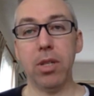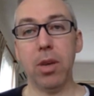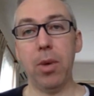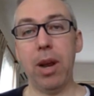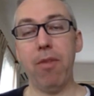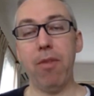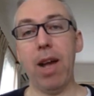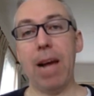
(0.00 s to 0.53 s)
So
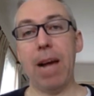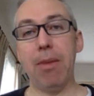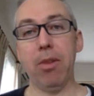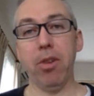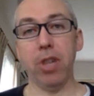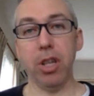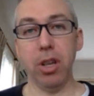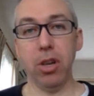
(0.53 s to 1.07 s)
whenever I come
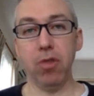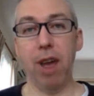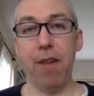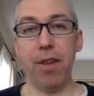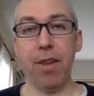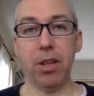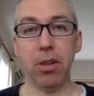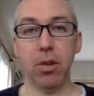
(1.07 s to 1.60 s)
across a new
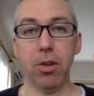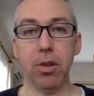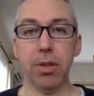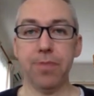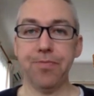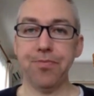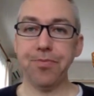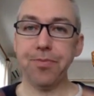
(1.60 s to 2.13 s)
traffic source,
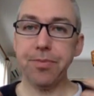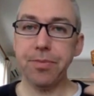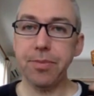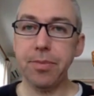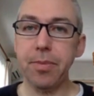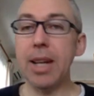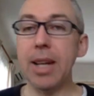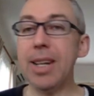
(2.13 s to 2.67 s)

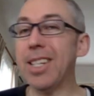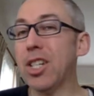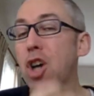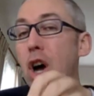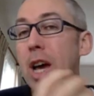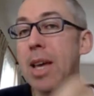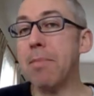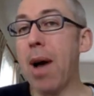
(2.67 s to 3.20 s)
and it's
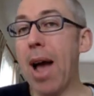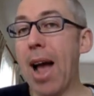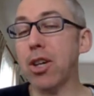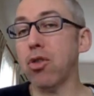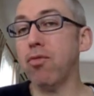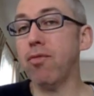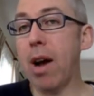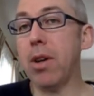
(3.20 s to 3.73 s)
not in my
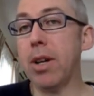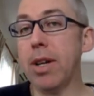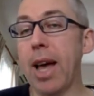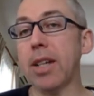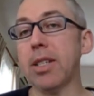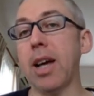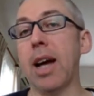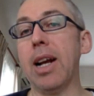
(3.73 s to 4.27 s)
actual
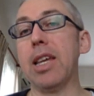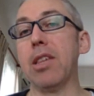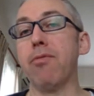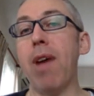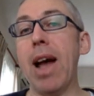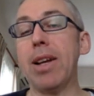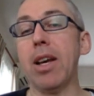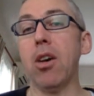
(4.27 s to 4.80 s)
Rolodex, I'll
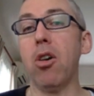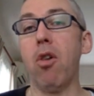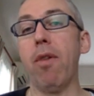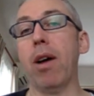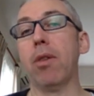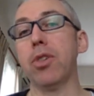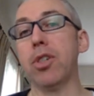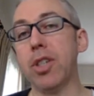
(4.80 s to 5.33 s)
either add it or
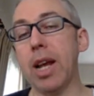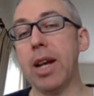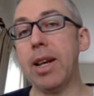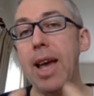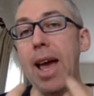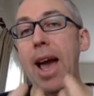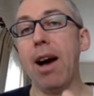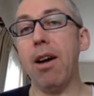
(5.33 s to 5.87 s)
I'll send
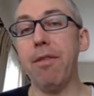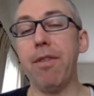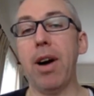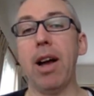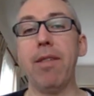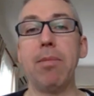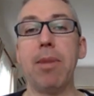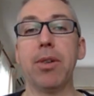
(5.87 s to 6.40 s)
it out
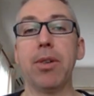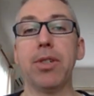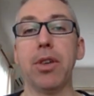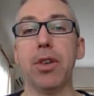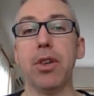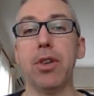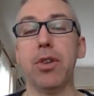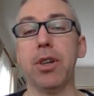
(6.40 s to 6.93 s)
via email so
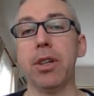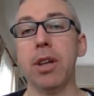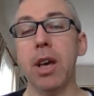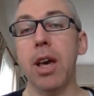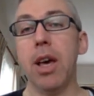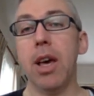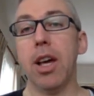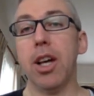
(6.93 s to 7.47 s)
that you can
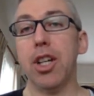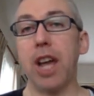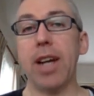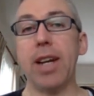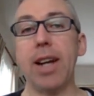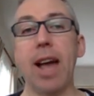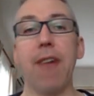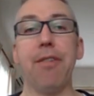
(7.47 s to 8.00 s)
check
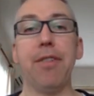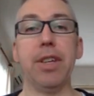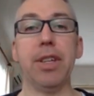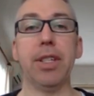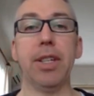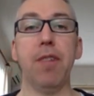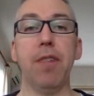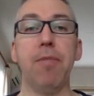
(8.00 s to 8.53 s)
it out for
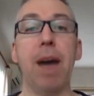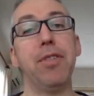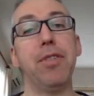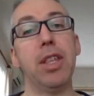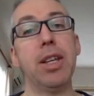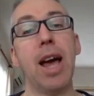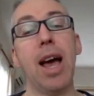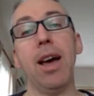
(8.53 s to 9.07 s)
yourself. But other
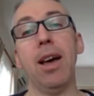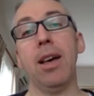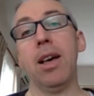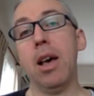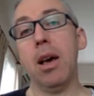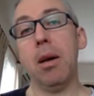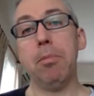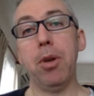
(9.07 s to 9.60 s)
than that,
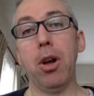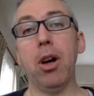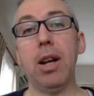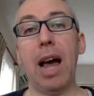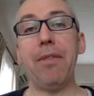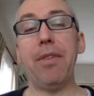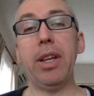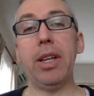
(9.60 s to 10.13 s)
Blog
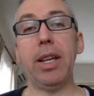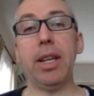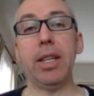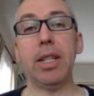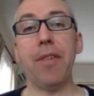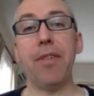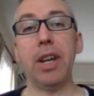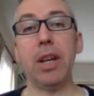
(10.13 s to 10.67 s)
Lovin is
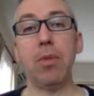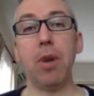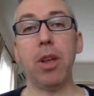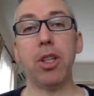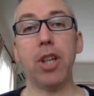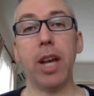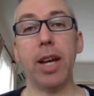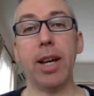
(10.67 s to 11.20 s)
definitely worth
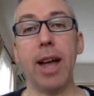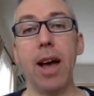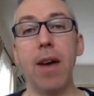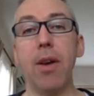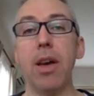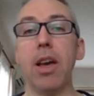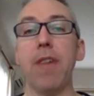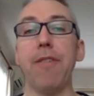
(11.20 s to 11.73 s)
checking
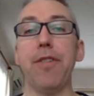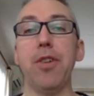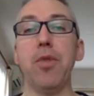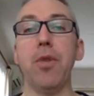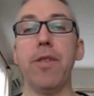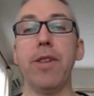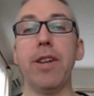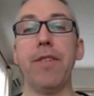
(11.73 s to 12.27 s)
out if you
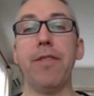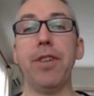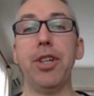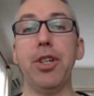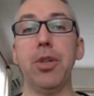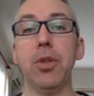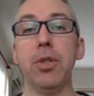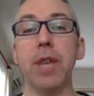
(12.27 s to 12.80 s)
are in a
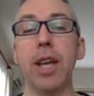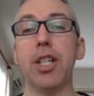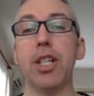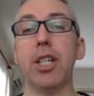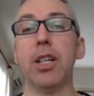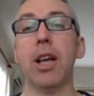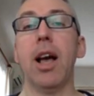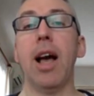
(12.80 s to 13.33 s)
visual
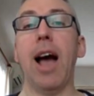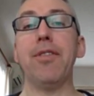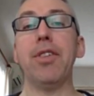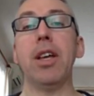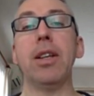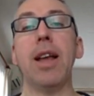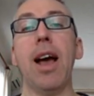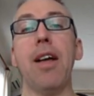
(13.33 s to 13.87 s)
niche. Other
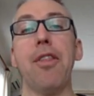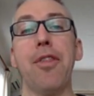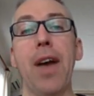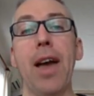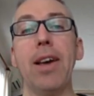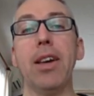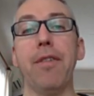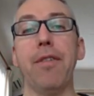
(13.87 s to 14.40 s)
than that,
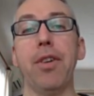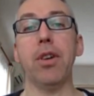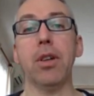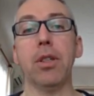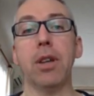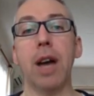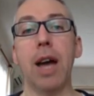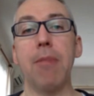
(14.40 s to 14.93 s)
thank you for
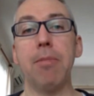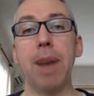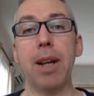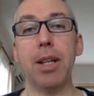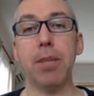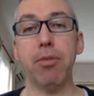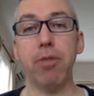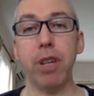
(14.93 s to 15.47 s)
time,
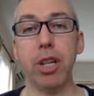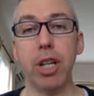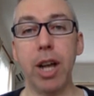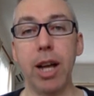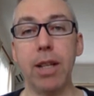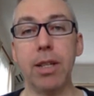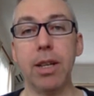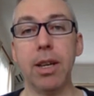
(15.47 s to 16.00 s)
much
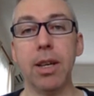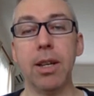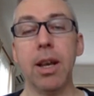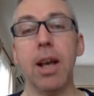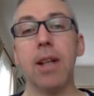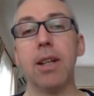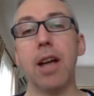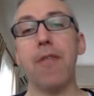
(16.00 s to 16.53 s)
appreciated.
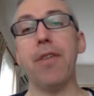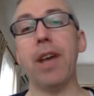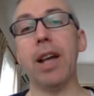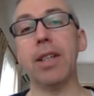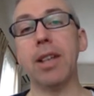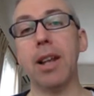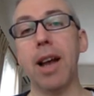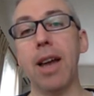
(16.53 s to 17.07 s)
Don't forget
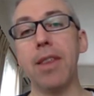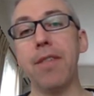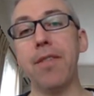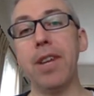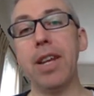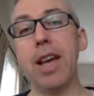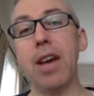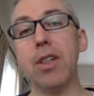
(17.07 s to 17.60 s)
to like the
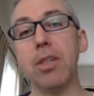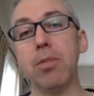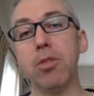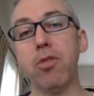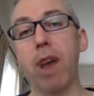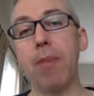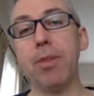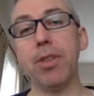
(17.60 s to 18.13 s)
video,
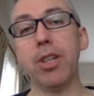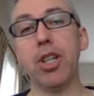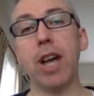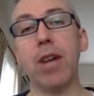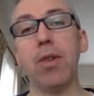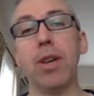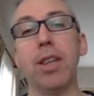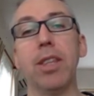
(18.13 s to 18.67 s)
subscribe to the
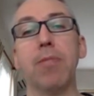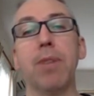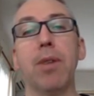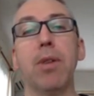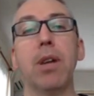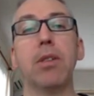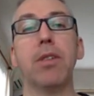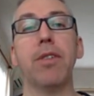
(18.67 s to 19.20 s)
channel, hit the bell
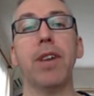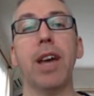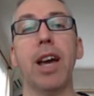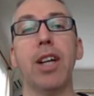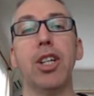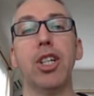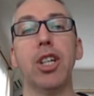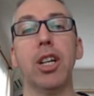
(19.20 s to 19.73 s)

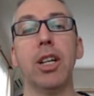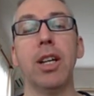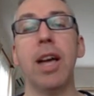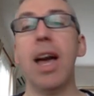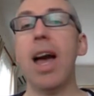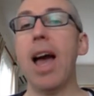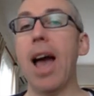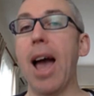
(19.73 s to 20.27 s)
notification,
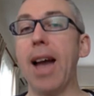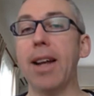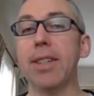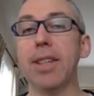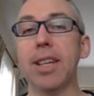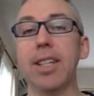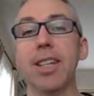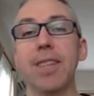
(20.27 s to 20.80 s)
and I'll
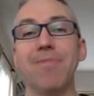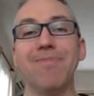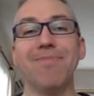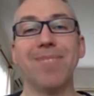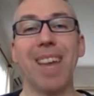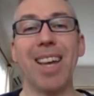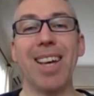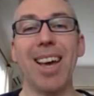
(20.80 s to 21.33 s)
see you soon.
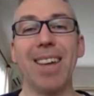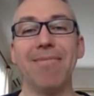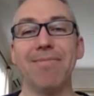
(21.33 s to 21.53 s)
Take care.